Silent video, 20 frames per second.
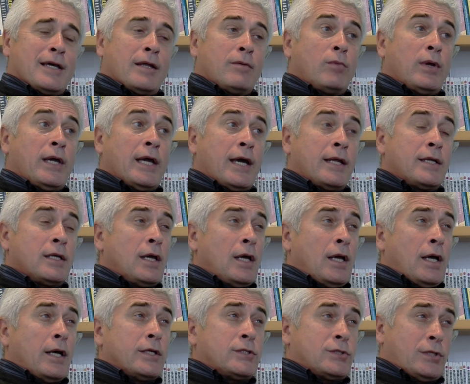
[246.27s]
And we had
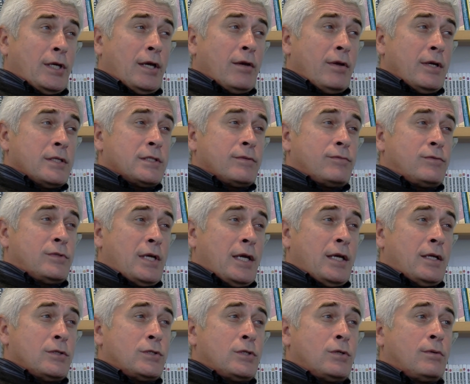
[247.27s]
a series of deans